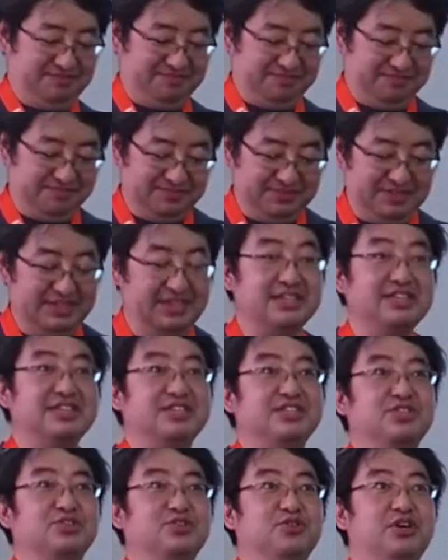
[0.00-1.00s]
So
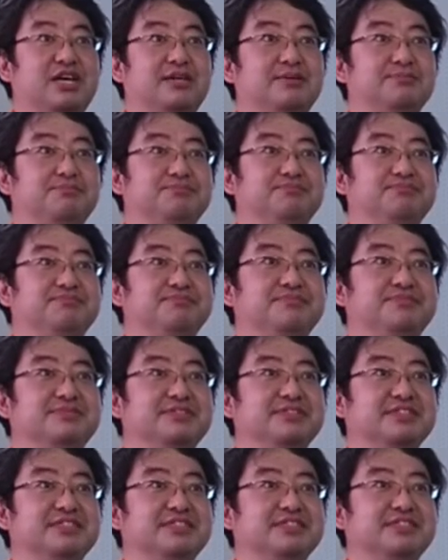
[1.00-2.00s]
I'm
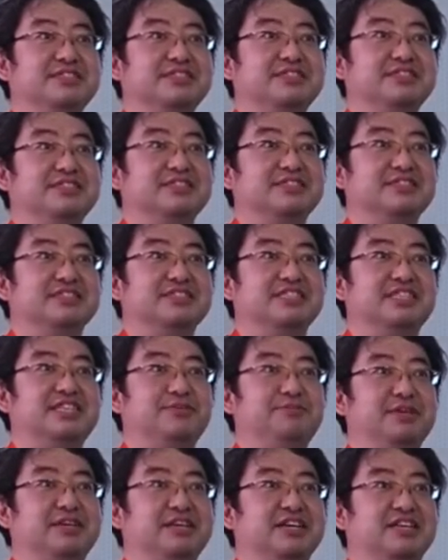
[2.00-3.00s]
keeping a
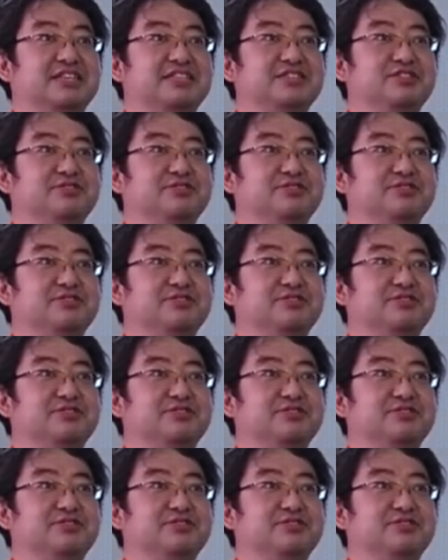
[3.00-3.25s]
little faster.